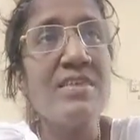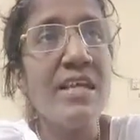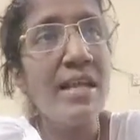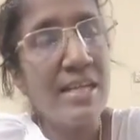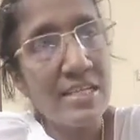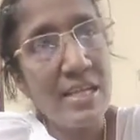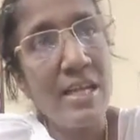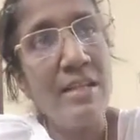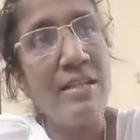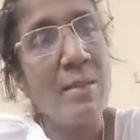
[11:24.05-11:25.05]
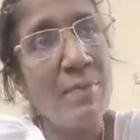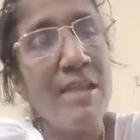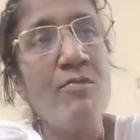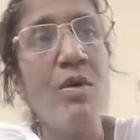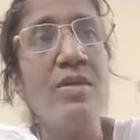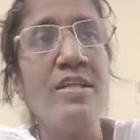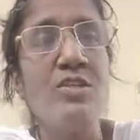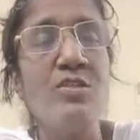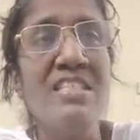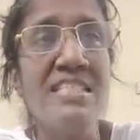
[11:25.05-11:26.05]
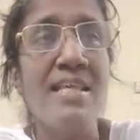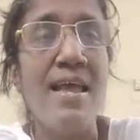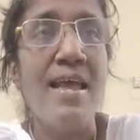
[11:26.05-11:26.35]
We get them involved into this,